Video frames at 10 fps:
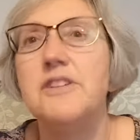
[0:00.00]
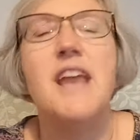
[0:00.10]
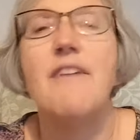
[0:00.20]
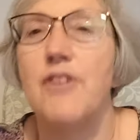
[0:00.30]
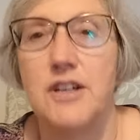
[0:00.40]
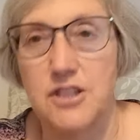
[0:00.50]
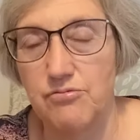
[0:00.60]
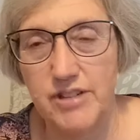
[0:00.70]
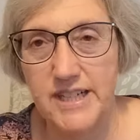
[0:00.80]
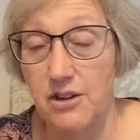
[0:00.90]
never as a
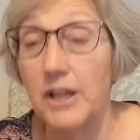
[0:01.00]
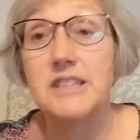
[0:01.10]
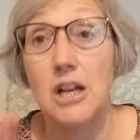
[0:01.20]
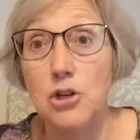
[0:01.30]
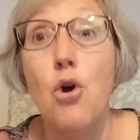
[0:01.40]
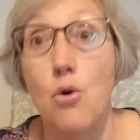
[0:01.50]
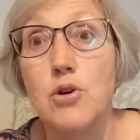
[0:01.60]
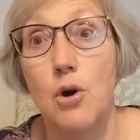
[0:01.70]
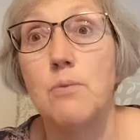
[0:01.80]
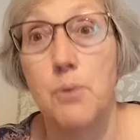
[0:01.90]
reader. It's a long,
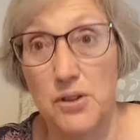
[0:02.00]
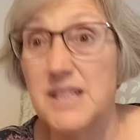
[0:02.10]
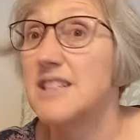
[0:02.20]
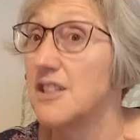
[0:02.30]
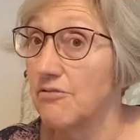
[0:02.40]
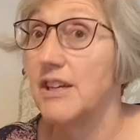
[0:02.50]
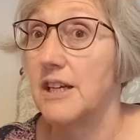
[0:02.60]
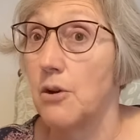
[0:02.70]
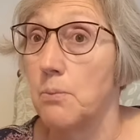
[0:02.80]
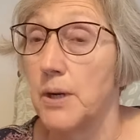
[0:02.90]
long book. This is a
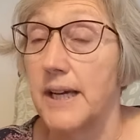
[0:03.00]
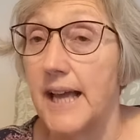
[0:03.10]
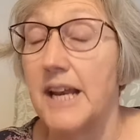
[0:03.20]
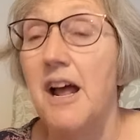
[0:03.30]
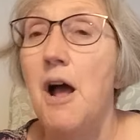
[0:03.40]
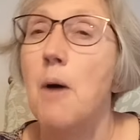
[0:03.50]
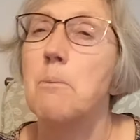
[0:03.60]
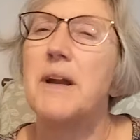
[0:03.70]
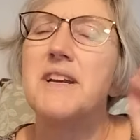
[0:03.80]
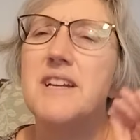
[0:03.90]
really long book again.
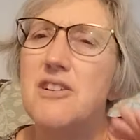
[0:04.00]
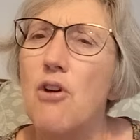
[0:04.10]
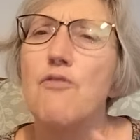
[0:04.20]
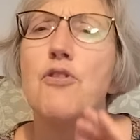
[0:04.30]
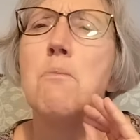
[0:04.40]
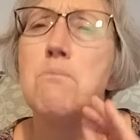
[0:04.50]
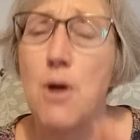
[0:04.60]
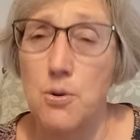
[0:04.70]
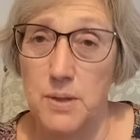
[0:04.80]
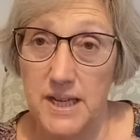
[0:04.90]
But not for a
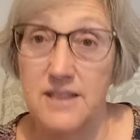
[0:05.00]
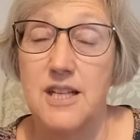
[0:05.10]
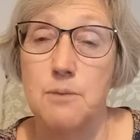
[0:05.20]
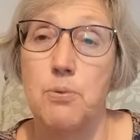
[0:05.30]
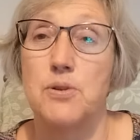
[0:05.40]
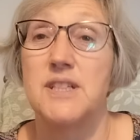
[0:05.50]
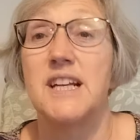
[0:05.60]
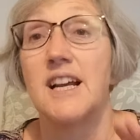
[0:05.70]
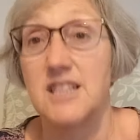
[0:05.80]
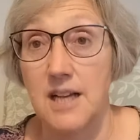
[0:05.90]
moment in this book
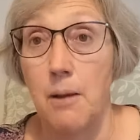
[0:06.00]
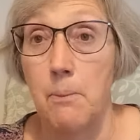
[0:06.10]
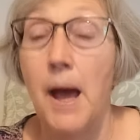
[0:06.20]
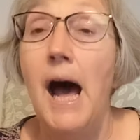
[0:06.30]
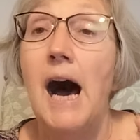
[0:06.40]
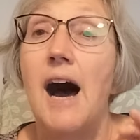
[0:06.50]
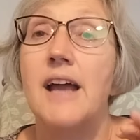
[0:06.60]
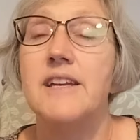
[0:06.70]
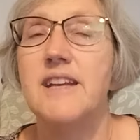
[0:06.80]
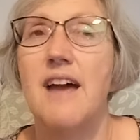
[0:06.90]
did I slump.
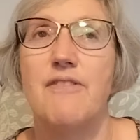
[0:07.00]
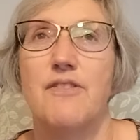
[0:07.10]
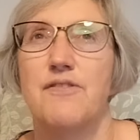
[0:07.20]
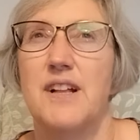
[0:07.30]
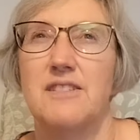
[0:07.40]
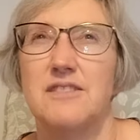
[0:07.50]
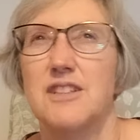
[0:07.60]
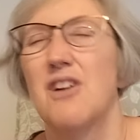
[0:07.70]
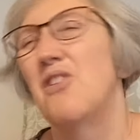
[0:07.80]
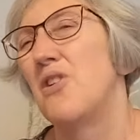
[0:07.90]
I never felt,
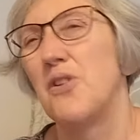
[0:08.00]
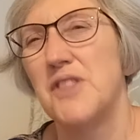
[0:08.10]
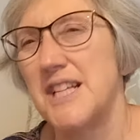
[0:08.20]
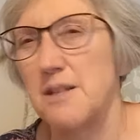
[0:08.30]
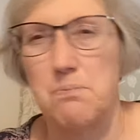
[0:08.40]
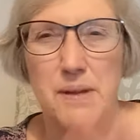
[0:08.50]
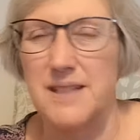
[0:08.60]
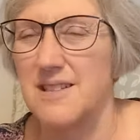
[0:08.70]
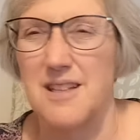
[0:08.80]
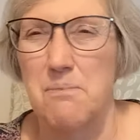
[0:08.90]
oh, this
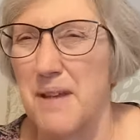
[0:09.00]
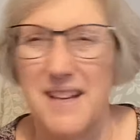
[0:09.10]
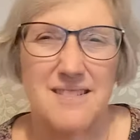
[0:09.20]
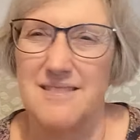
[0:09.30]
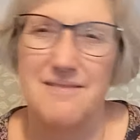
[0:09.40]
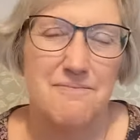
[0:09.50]
bit's a bit